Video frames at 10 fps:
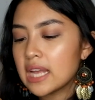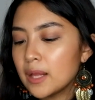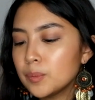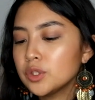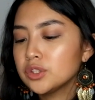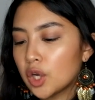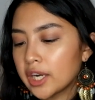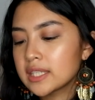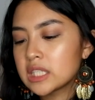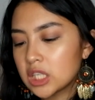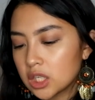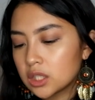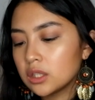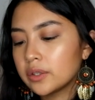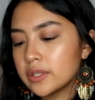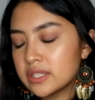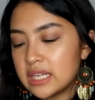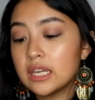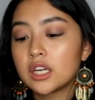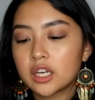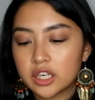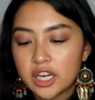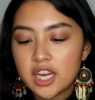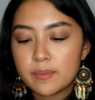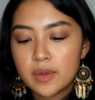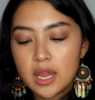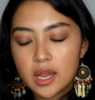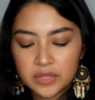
Salmon Dark Circle Concealer Cream.